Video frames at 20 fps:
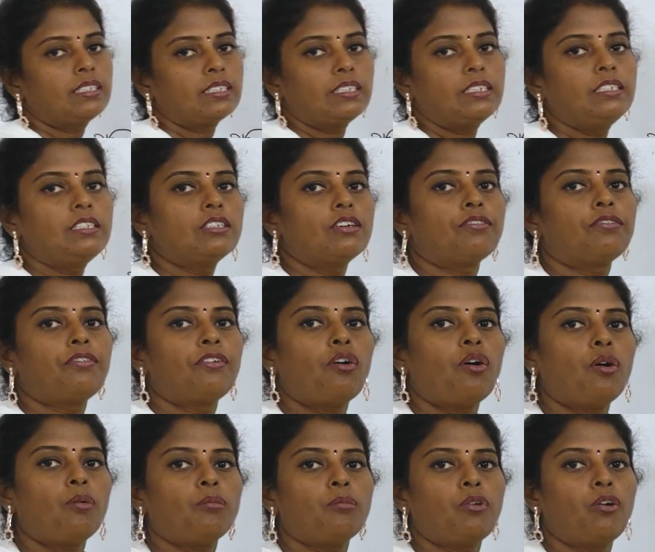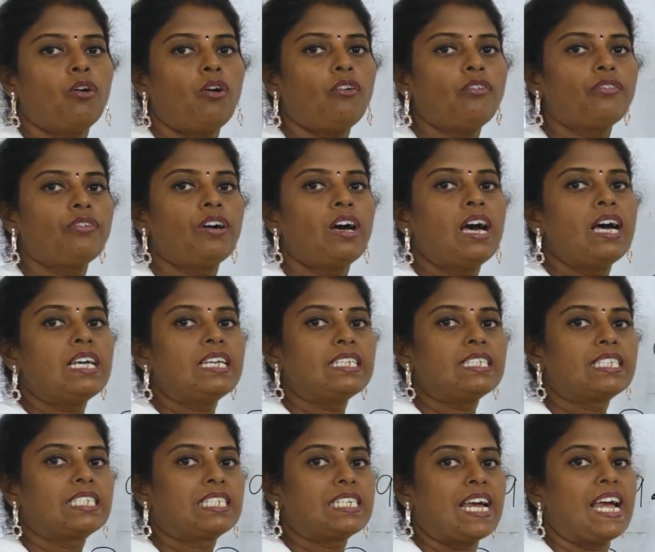in the form of
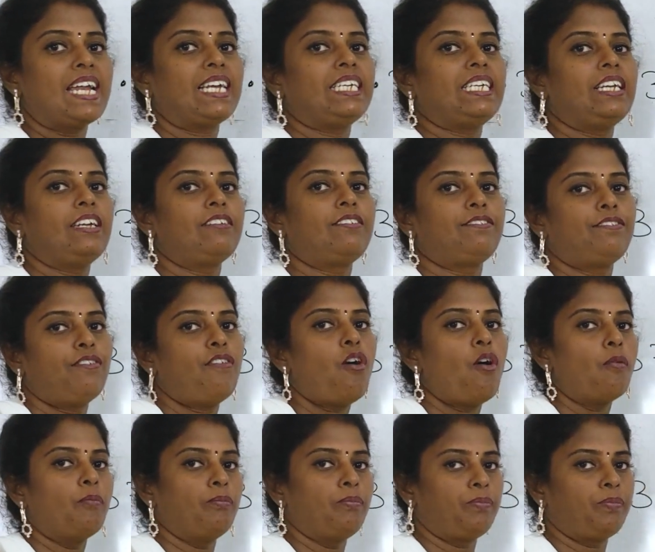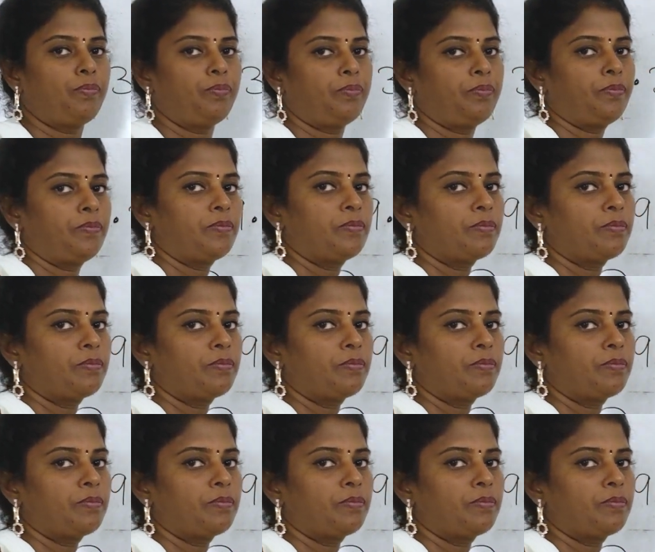standard form.